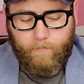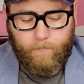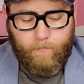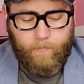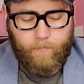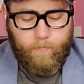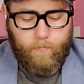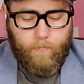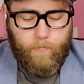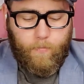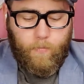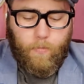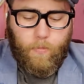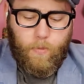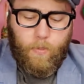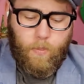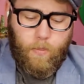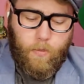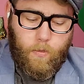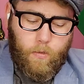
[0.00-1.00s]

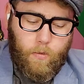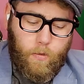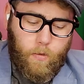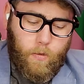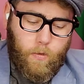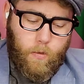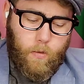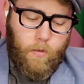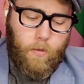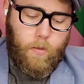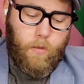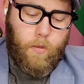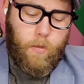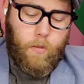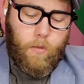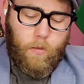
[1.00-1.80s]
No one is speaking in this clip.